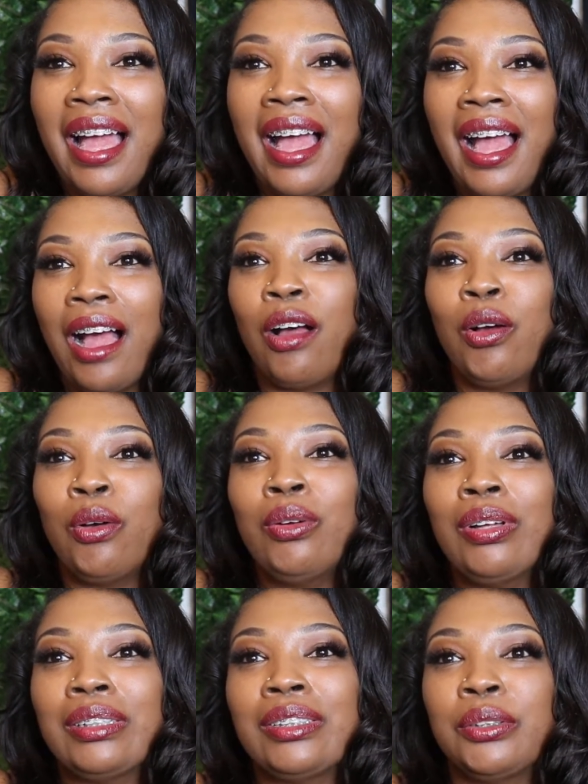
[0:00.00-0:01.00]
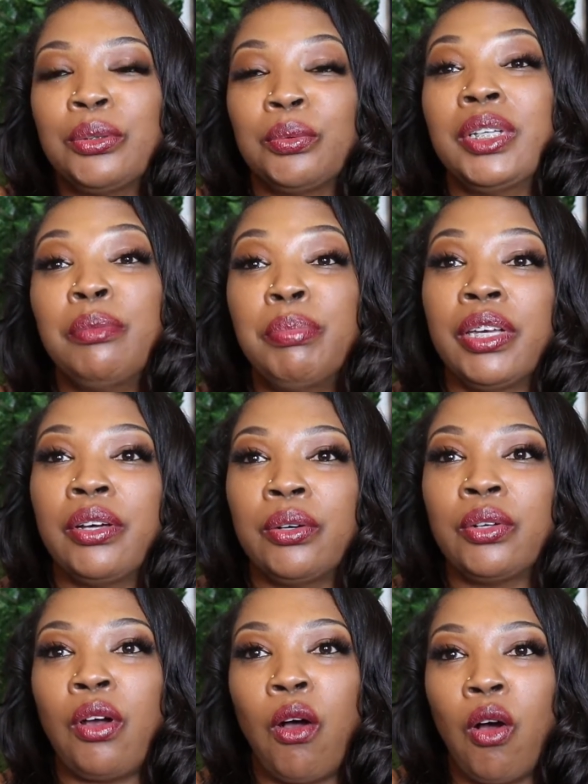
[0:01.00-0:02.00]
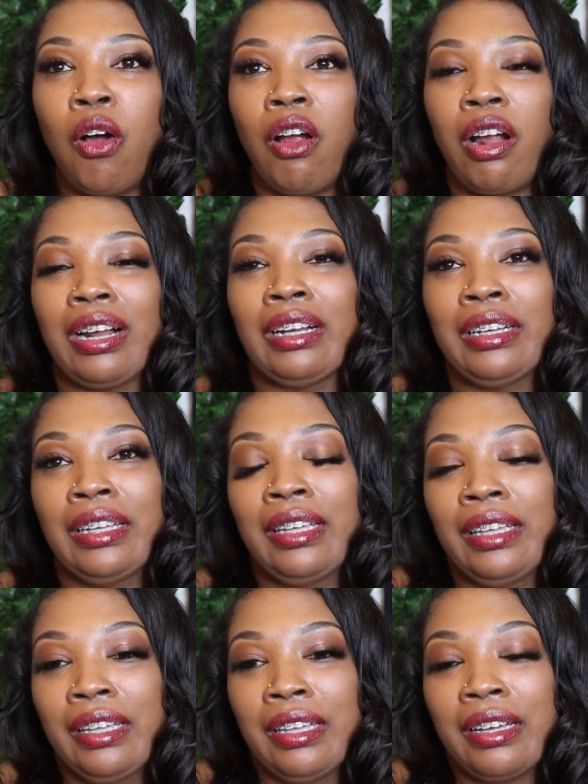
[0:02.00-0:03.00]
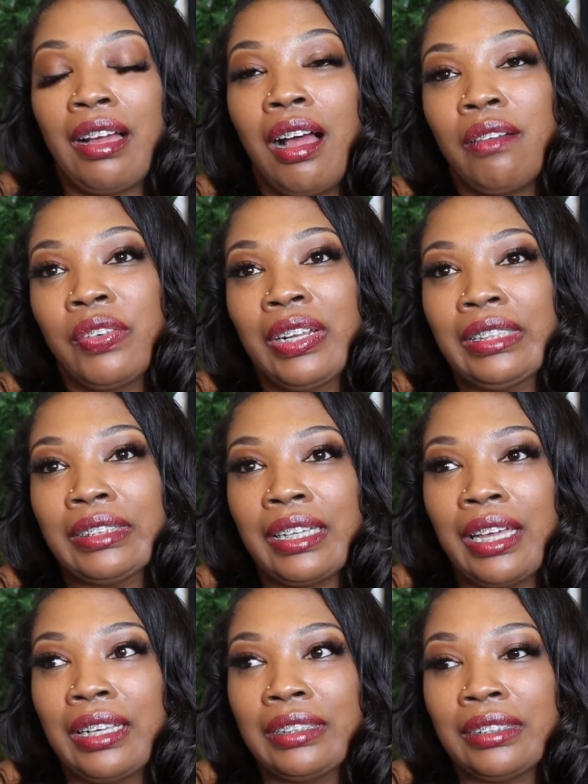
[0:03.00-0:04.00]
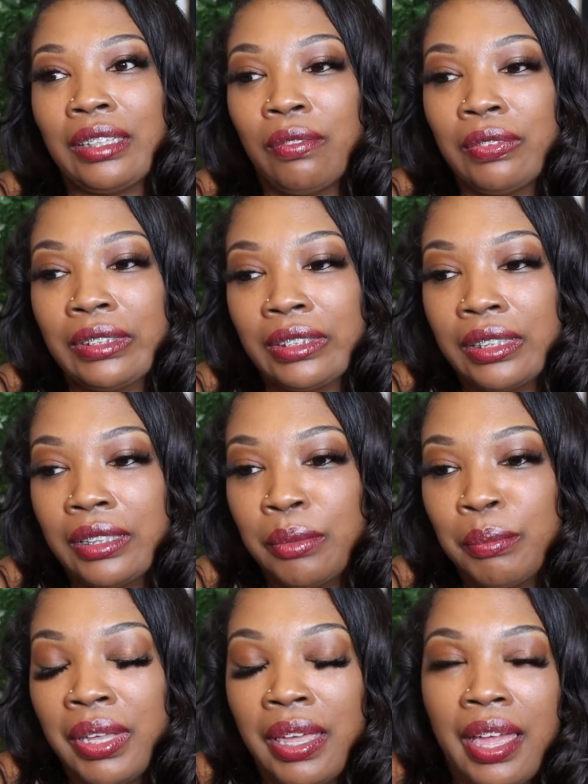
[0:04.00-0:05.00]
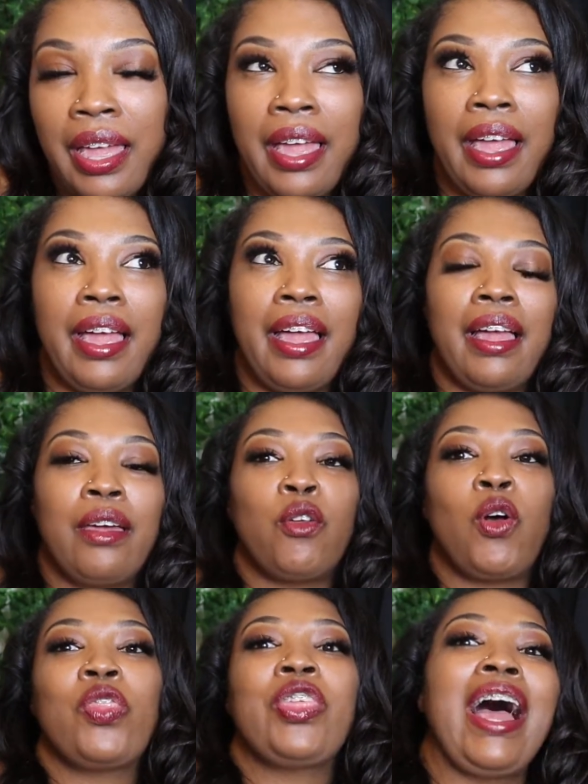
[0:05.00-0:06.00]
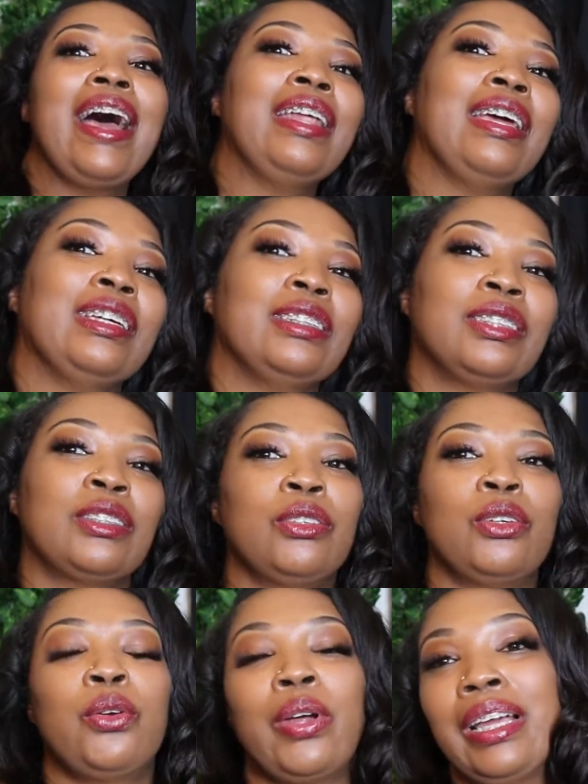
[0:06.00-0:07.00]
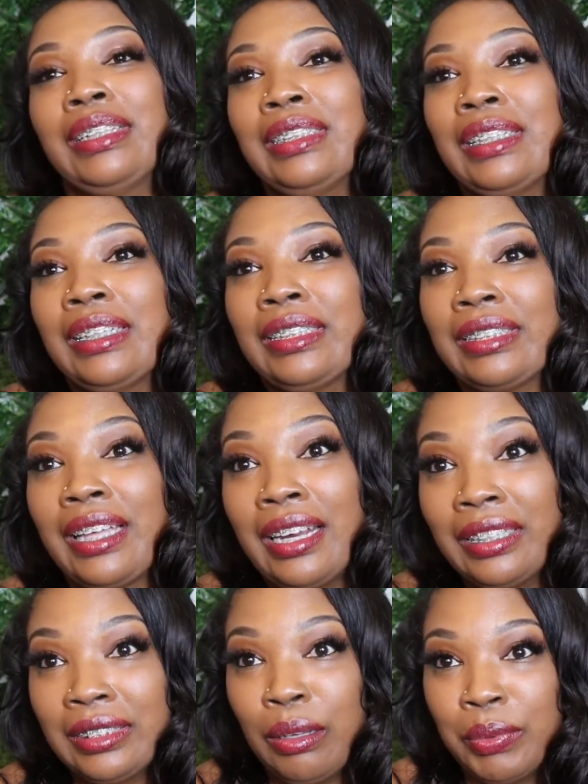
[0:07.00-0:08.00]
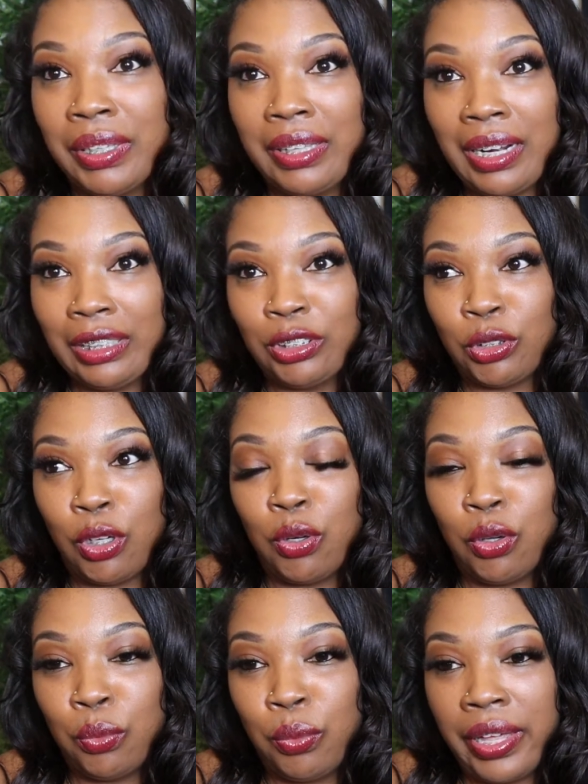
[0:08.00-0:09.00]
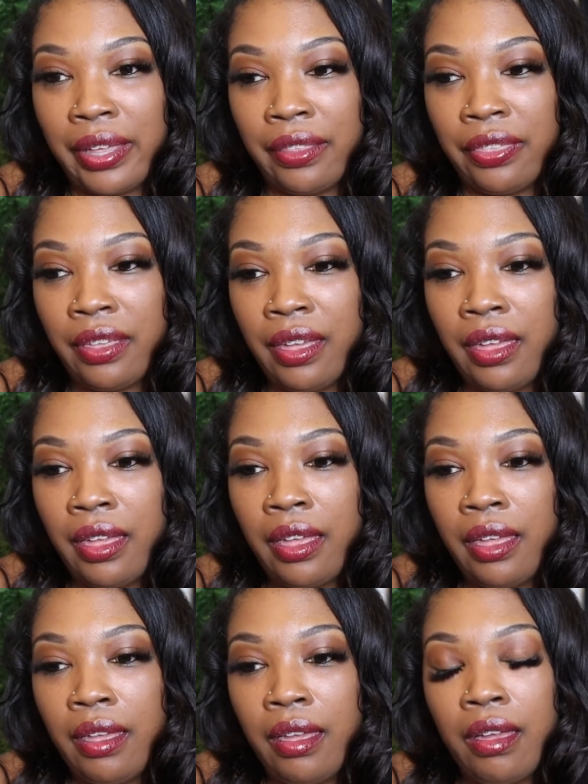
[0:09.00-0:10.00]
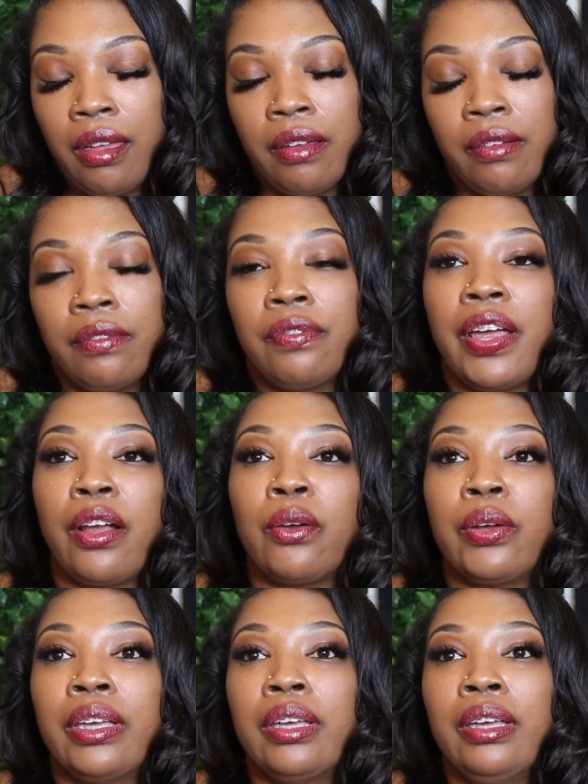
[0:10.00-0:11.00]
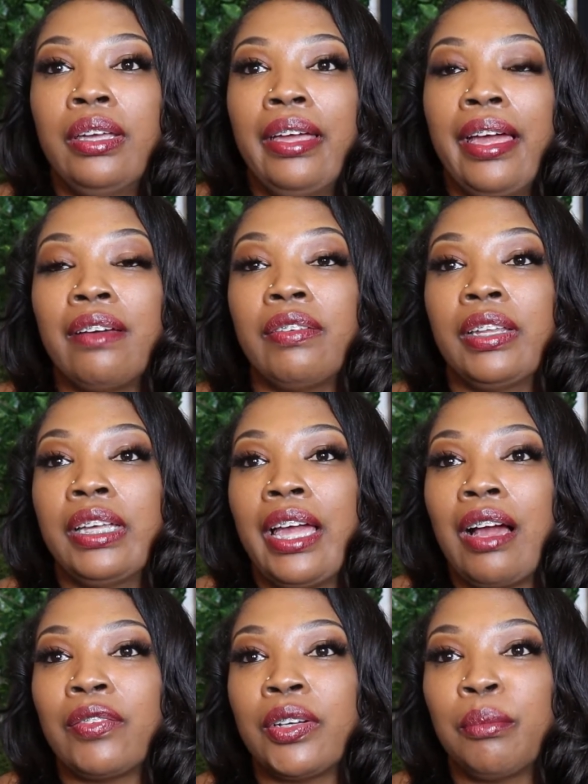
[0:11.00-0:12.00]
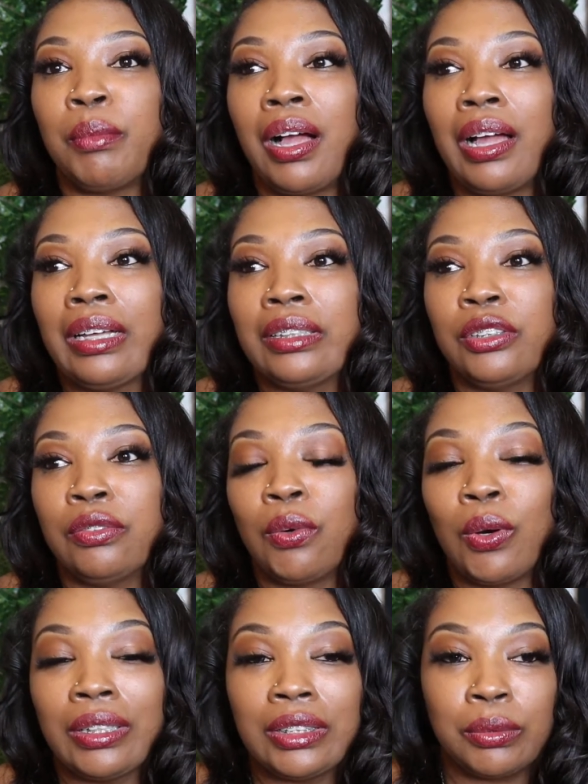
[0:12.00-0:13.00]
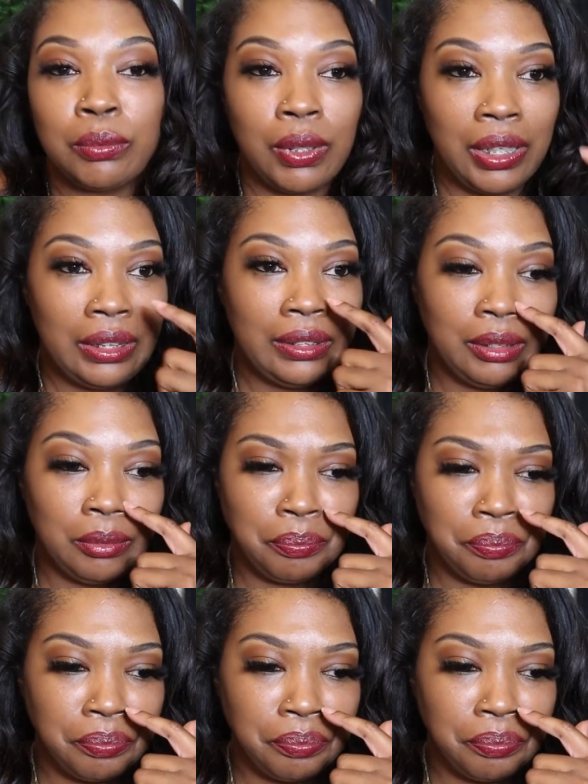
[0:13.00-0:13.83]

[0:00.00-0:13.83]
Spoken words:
how to rebuild our confidence and self-esteem. And that is crazy because that is something that I struggled with very heavily after my divorce, was